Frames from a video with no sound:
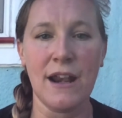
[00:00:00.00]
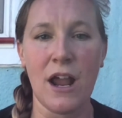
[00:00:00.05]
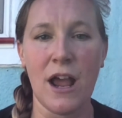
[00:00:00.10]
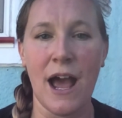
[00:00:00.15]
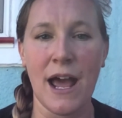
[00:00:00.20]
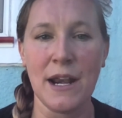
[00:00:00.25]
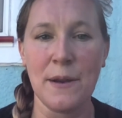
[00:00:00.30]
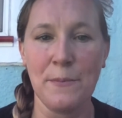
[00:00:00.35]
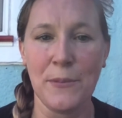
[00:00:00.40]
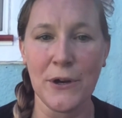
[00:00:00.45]

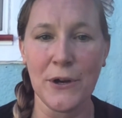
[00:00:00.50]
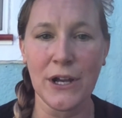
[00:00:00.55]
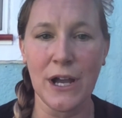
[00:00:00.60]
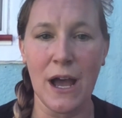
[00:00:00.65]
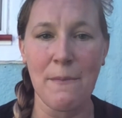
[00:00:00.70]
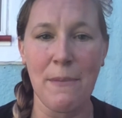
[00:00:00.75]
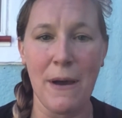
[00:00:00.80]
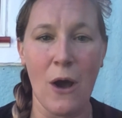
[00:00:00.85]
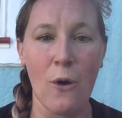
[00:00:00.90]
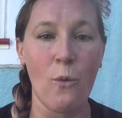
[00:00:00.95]
on a book
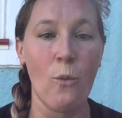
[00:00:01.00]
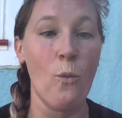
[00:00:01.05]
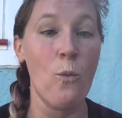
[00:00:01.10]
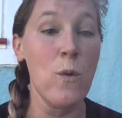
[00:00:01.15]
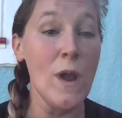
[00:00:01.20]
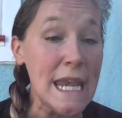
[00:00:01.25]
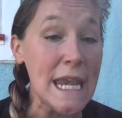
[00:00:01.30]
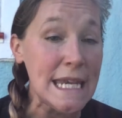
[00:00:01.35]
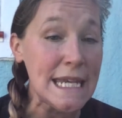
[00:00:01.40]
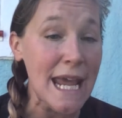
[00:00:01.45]
about
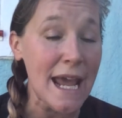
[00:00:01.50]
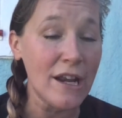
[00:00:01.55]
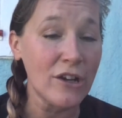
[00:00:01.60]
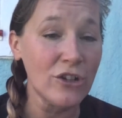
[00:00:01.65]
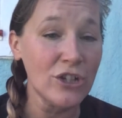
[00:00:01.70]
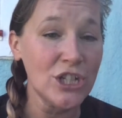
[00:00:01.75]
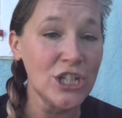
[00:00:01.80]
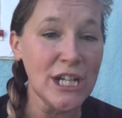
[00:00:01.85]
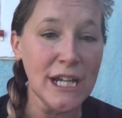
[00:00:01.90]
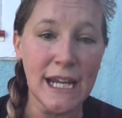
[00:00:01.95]
wind
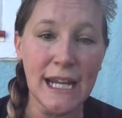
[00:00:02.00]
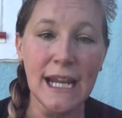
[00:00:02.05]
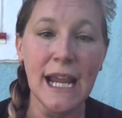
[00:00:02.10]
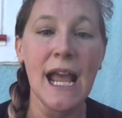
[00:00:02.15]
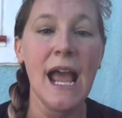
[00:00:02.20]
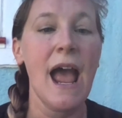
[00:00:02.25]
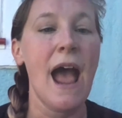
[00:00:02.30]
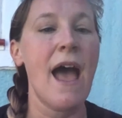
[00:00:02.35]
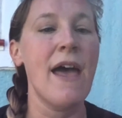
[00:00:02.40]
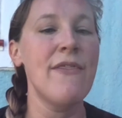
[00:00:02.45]
energy,
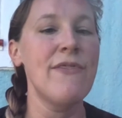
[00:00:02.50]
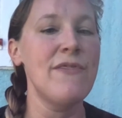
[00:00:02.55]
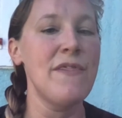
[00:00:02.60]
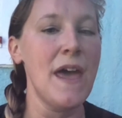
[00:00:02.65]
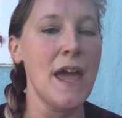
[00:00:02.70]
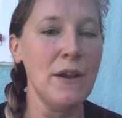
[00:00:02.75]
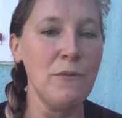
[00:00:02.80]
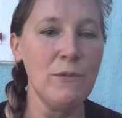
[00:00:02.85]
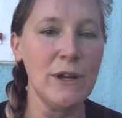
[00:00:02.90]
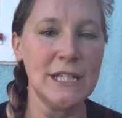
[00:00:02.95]
and
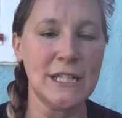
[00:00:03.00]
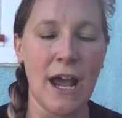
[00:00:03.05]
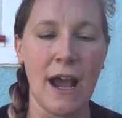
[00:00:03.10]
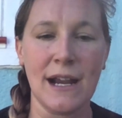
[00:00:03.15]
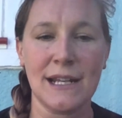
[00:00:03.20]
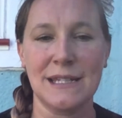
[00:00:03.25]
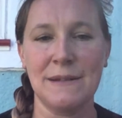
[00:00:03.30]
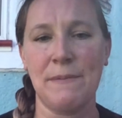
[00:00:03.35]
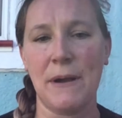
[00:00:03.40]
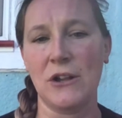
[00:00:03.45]
then we
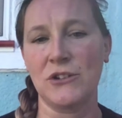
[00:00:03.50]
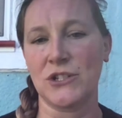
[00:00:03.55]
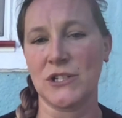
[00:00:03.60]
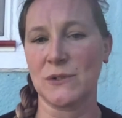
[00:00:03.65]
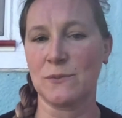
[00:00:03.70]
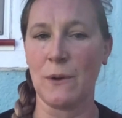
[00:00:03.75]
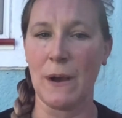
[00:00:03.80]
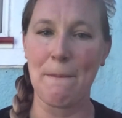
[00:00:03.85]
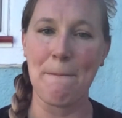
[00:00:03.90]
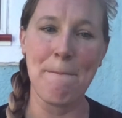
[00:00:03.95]
talked about
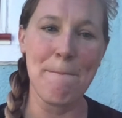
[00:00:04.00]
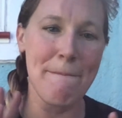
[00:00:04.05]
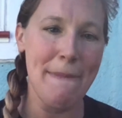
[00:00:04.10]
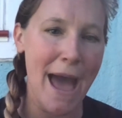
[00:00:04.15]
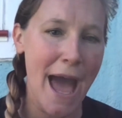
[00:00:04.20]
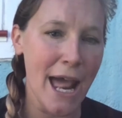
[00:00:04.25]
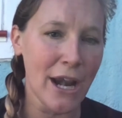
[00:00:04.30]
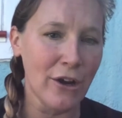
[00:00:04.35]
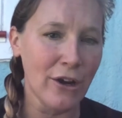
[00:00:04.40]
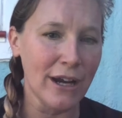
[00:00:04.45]
just what
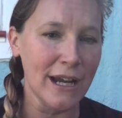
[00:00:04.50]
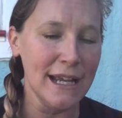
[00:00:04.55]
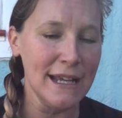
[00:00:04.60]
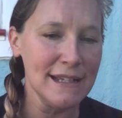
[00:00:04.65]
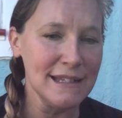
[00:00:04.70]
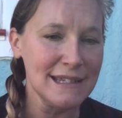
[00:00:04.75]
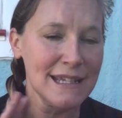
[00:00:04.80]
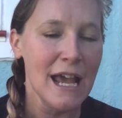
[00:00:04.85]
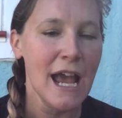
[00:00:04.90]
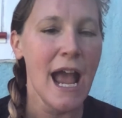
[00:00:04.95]
matter
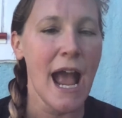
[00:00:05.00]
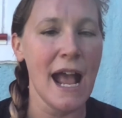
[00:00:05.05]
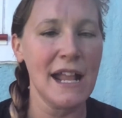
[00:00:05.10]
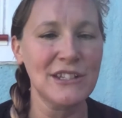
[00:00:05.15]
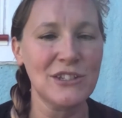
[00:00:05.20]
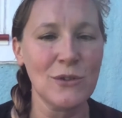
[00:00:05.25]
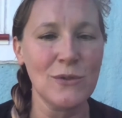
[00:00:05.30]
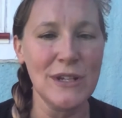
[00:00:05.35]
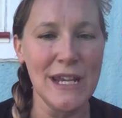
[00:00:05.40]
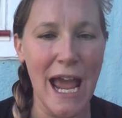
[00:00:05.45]
is. And
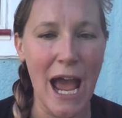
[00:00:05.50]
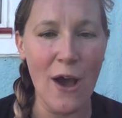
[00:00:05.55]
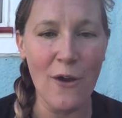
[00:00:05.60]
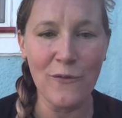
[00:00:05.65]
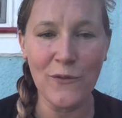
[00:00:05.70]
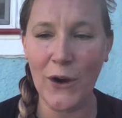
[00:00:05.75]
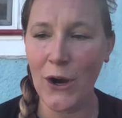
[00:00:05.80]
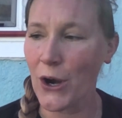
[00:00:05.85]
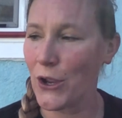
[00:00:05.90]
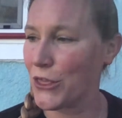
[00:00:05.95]
so now
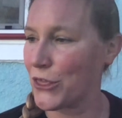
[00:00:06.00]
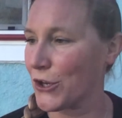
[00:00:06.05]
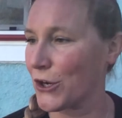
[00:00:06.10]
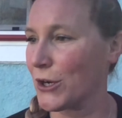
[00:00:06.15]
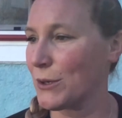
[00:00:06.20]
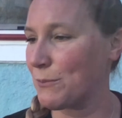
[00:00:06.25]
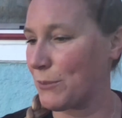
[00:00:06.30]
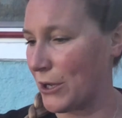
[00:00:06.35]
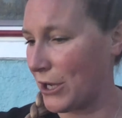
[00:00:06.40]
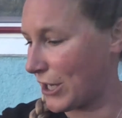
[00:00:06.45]
for our
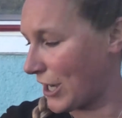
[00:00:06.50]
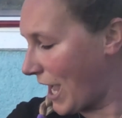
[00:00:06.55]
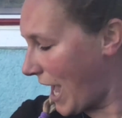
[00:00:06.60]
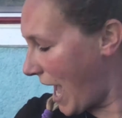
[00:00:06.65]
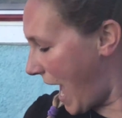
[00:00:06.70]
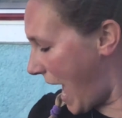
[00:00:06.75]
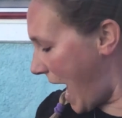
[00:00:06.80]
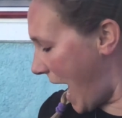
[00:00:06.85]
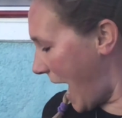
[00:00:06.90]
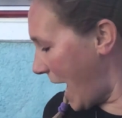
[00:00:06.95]
third book,
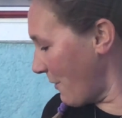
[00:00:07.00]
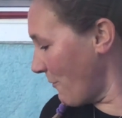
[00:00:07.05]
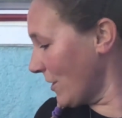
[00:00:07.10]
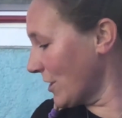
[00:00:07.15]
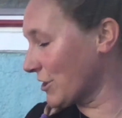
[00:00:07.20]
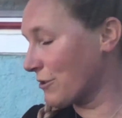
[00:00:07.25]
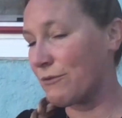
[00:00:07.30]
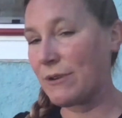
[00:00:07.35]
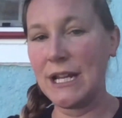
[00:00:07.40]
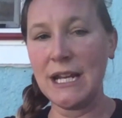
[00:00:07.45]
I want
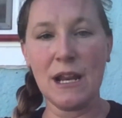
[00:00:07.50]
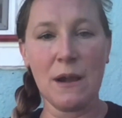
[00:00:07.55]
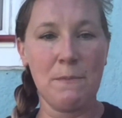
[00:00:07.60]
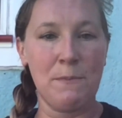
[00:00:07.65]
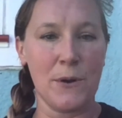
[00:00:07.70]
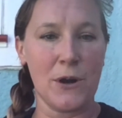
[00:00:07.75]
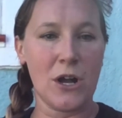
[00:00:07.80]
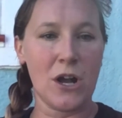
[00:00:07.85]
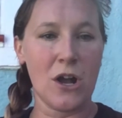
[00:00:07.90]
to read a book